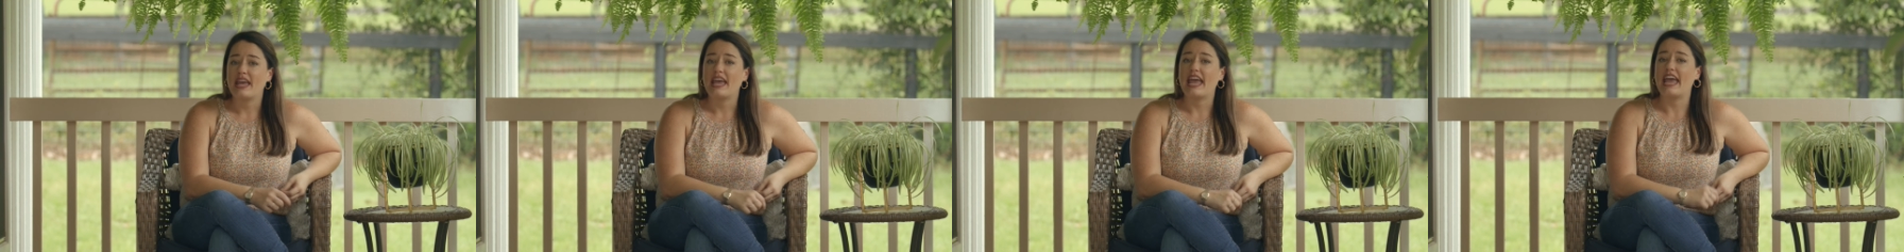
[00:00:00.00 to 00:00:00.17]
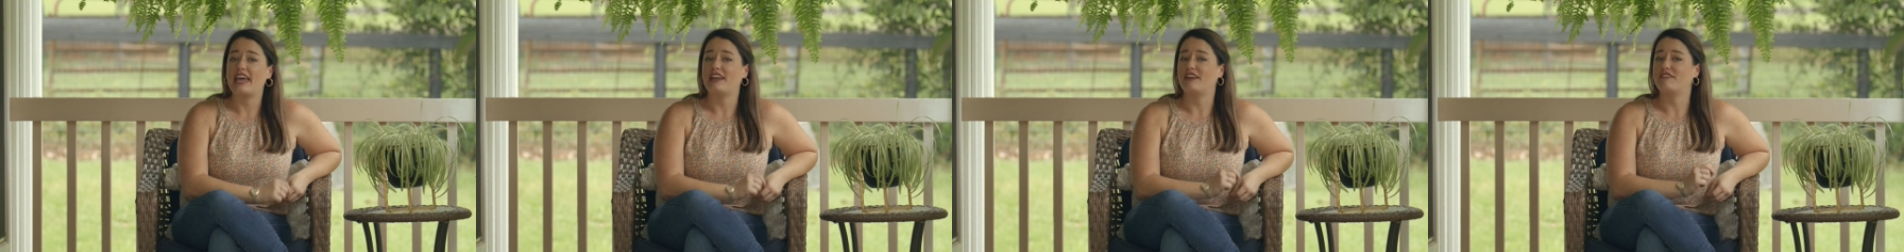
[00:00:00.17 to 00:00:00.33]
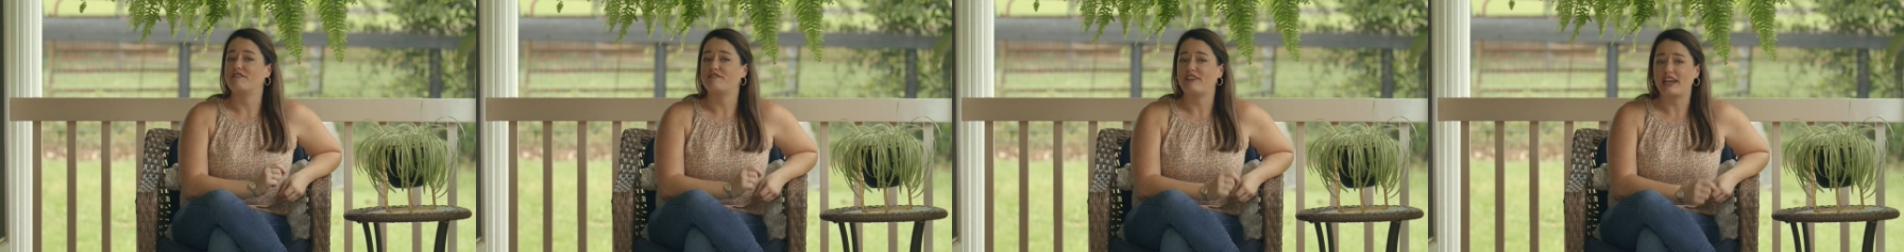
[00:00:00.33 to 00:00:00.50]

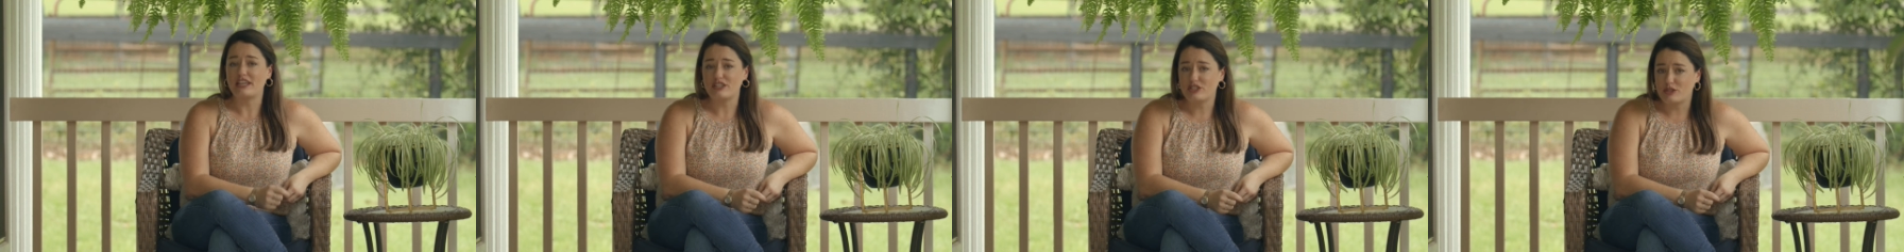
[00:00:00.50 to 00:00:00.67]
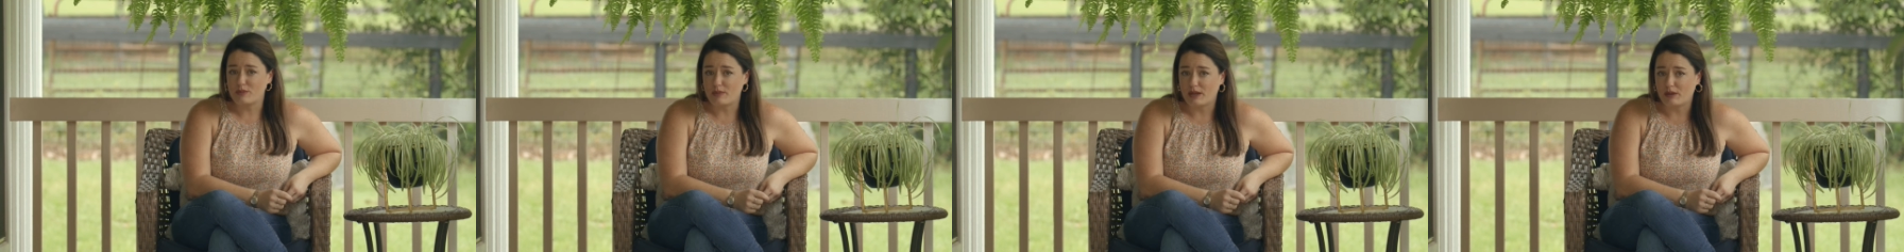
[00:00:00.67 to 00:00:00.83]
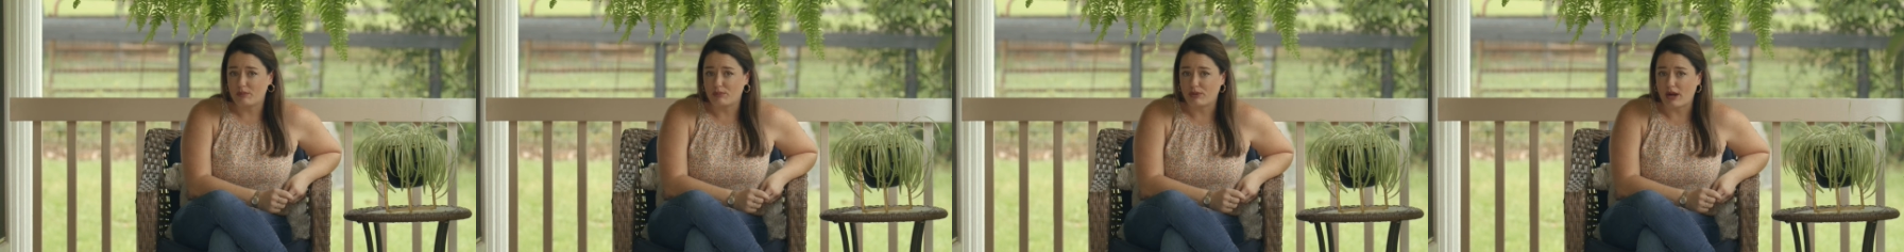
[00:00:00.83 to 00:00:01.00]
an
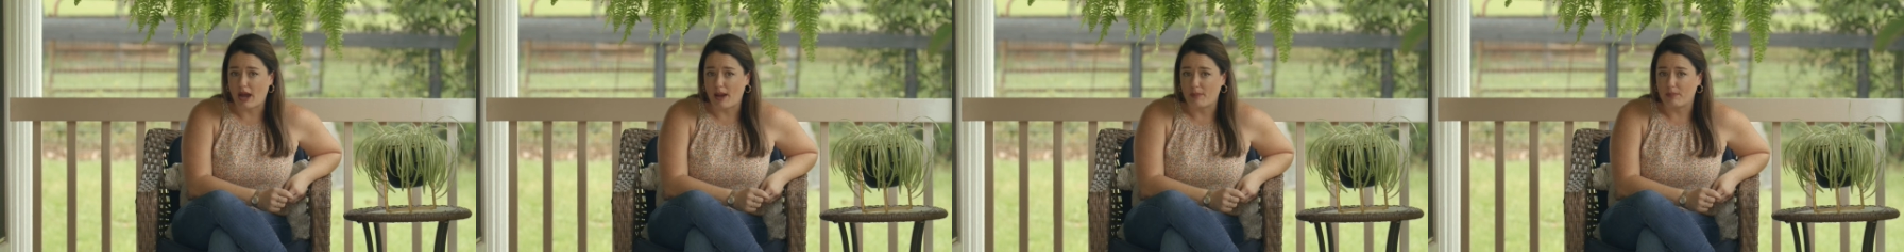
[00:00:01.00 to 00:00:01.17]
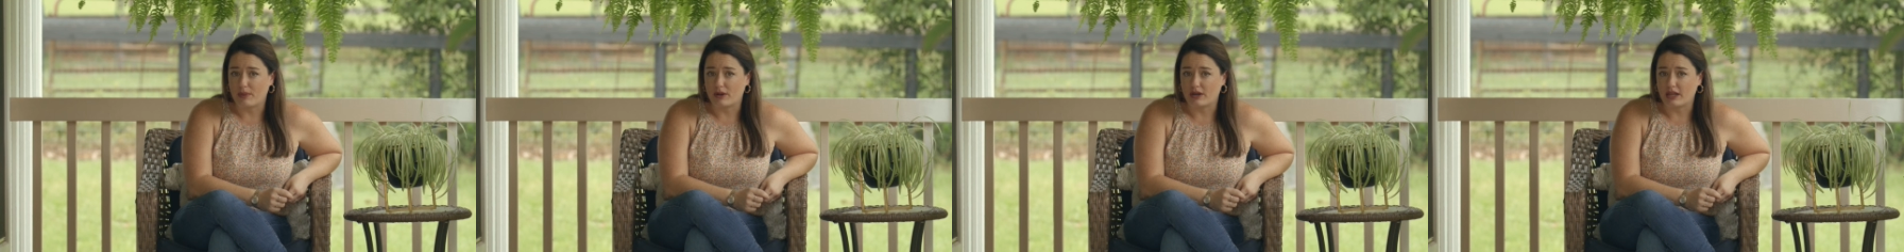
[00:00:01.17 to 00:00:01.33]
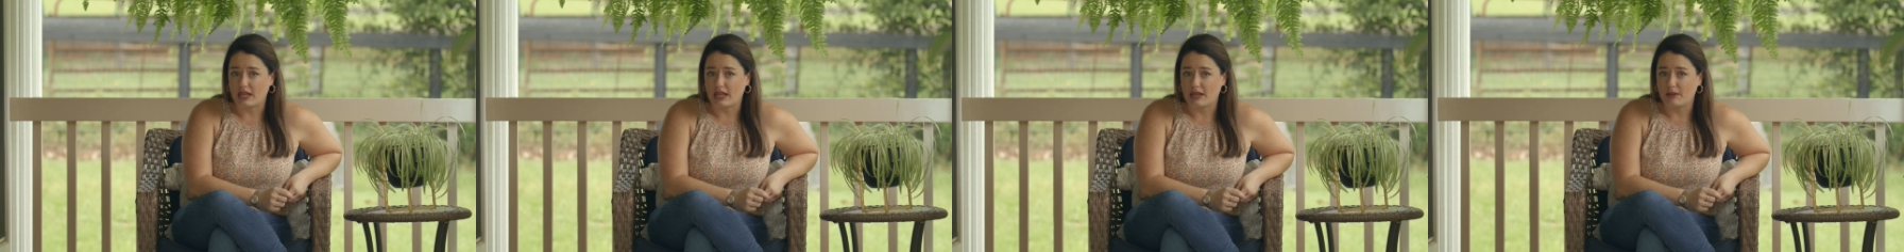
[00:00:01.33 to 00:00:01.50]
investment
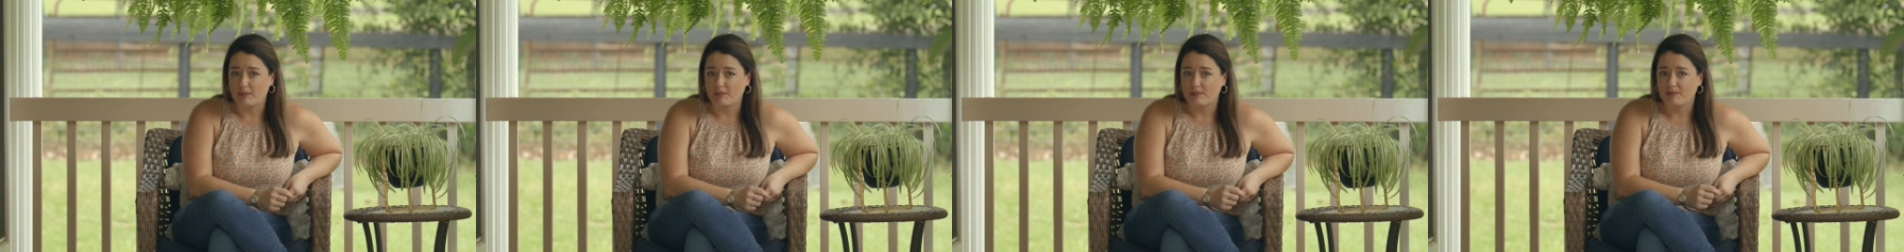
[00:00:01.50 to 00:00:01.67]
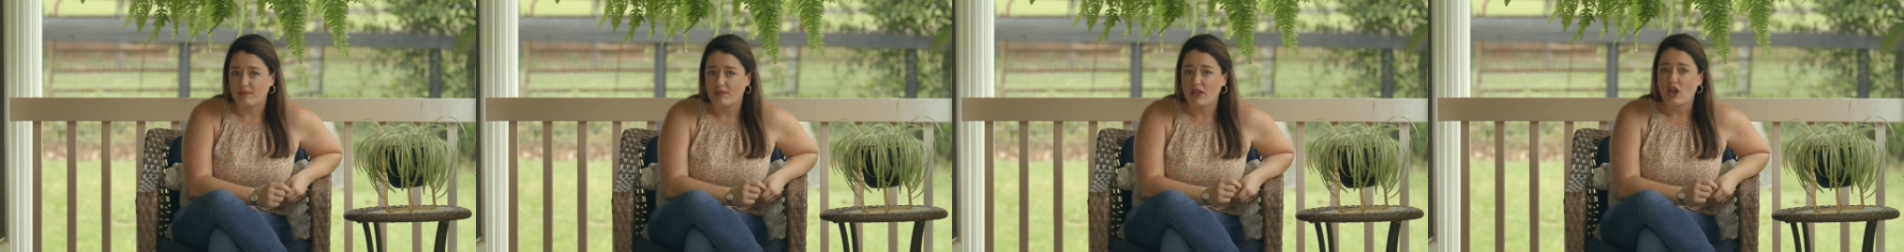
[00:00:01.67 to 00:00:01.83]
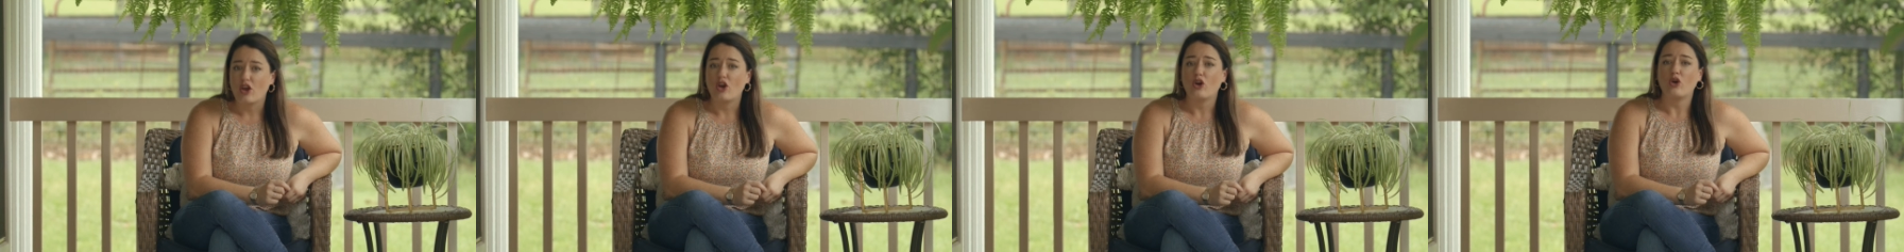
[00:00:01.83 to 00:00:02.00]
property,
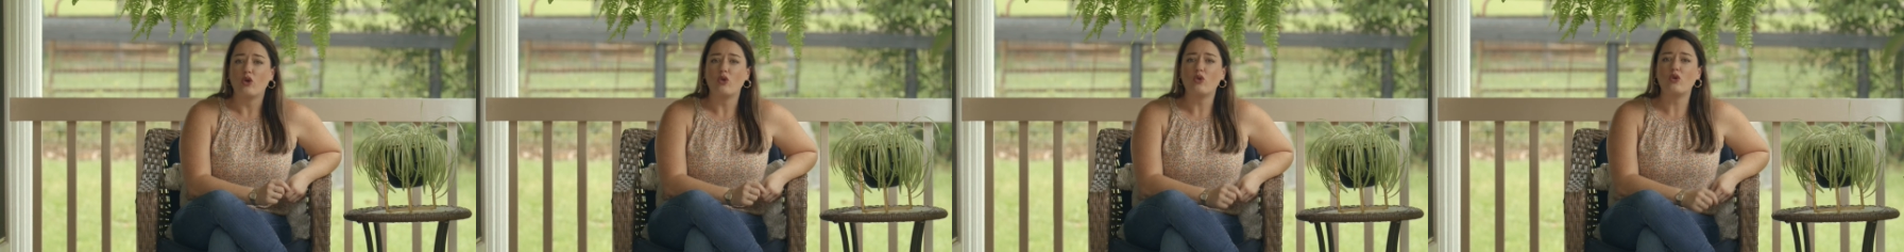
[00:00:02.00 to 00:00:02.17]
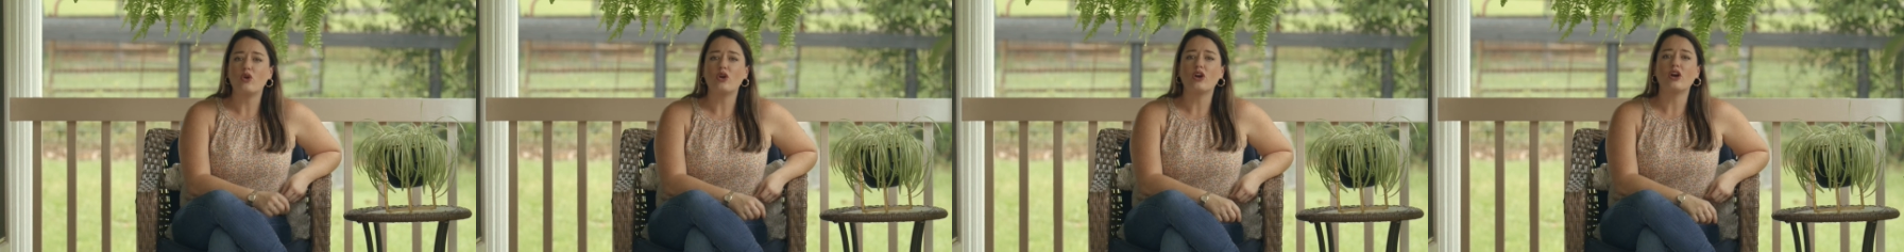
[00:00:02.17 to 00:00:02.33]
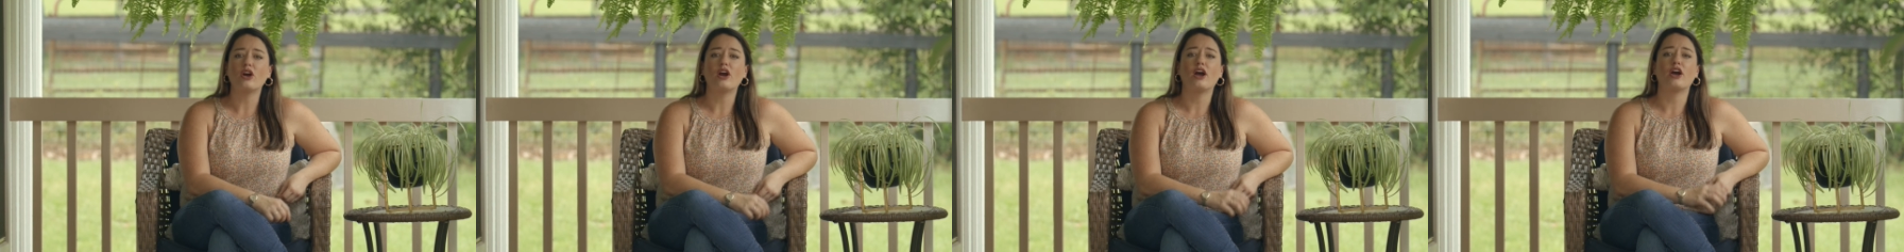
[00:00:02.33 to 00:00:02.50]
or